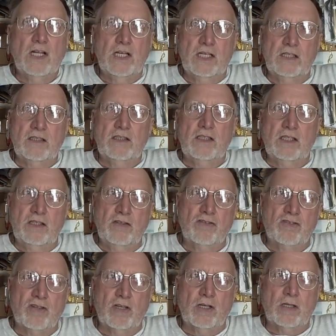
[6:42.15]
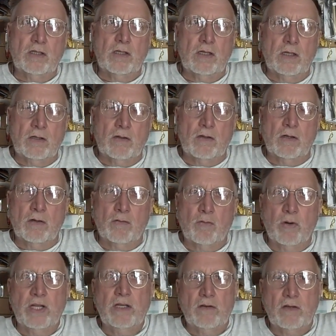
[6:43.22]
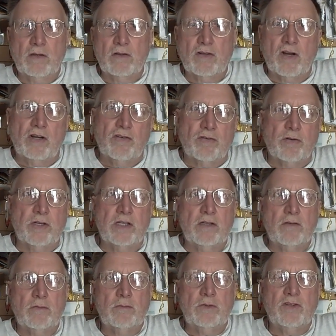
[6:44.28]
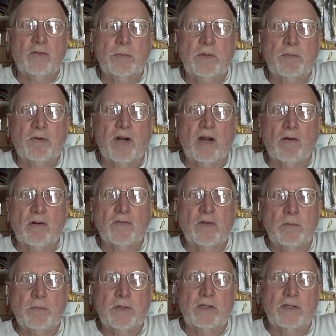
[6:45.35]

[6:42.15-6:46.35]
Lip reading: it is a great country, and we should be proud of it.